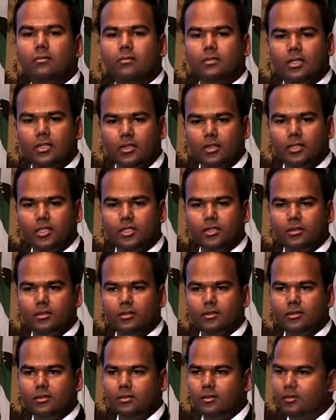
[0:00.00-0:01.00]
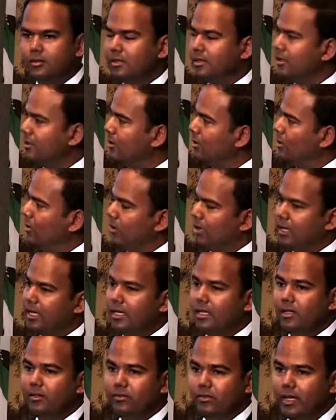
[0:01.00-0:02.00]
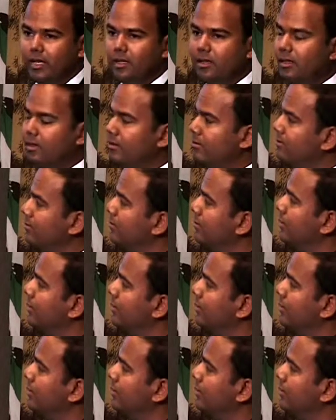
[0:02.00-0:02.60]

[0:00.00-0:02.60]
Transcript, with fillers: conditions or kidney failure.